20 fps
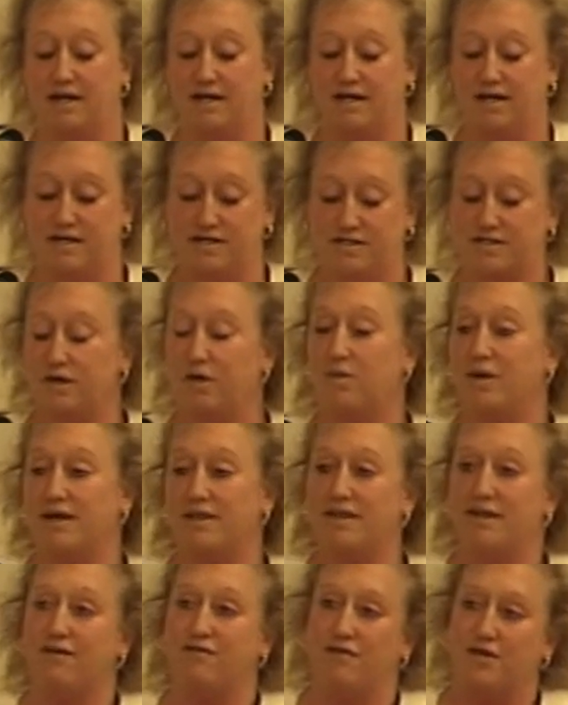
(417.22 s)

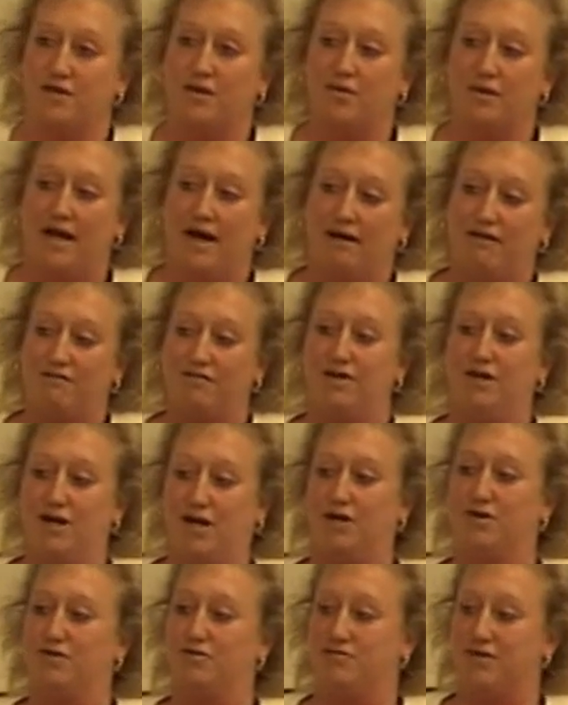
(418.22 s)
successfully. And that's
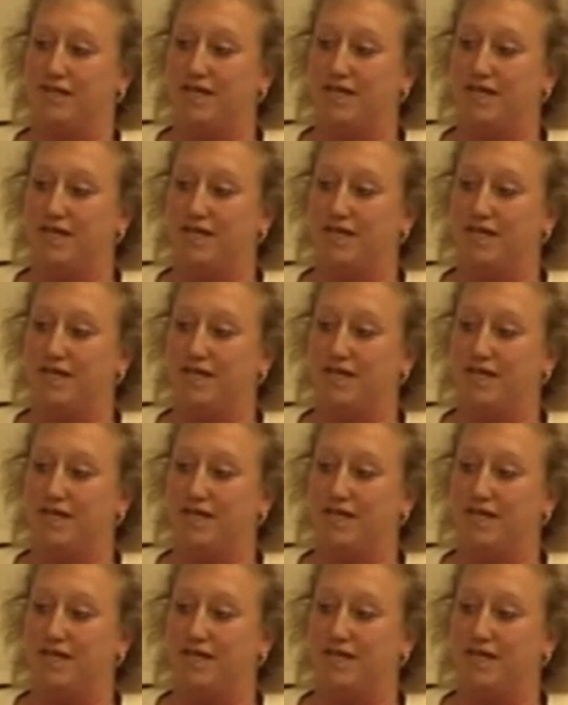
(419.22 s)
something that